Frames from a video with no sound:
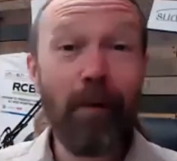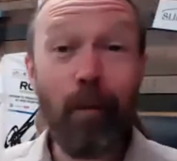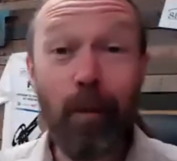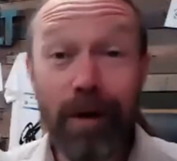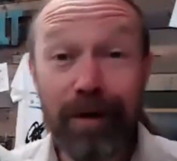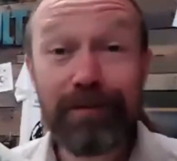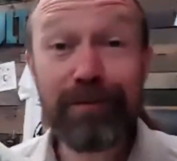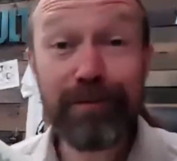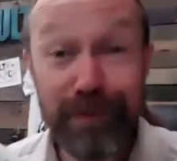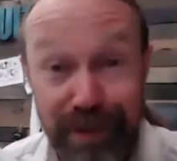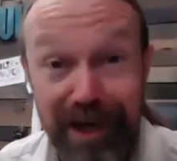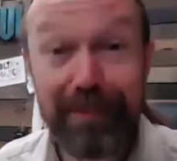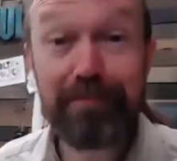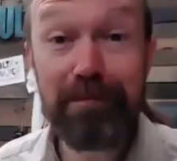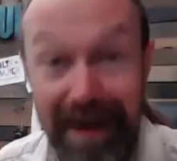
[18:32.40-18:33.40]
Wonderful
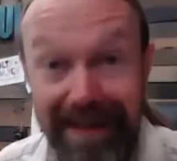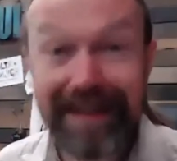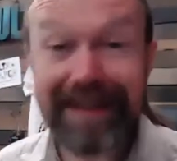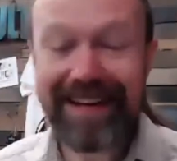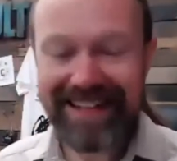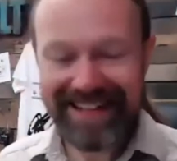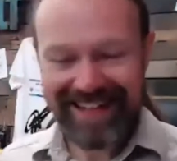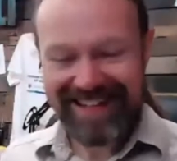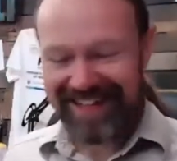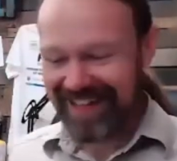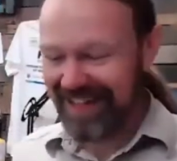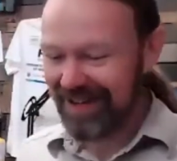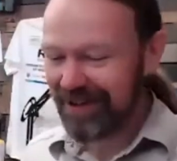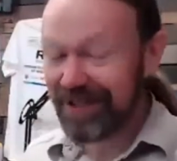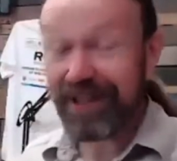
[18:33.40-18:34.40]
job, buddy.
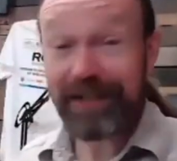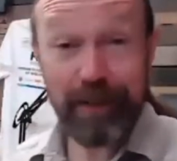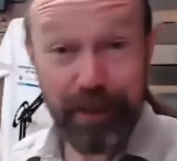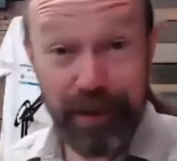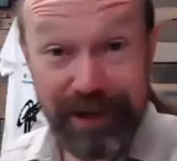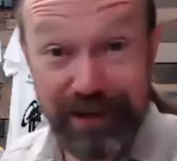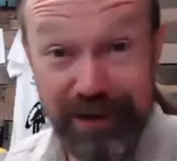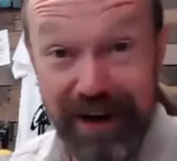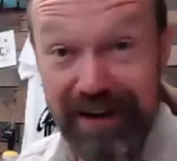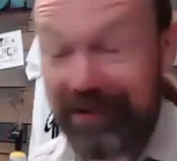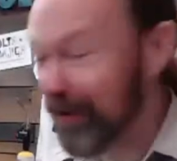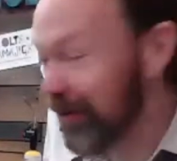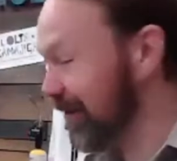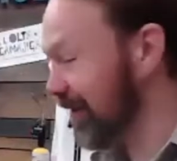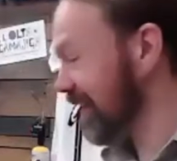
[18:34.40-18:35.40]
Such a pleasure
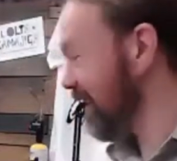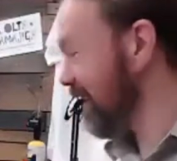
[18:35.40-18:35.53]
having you in the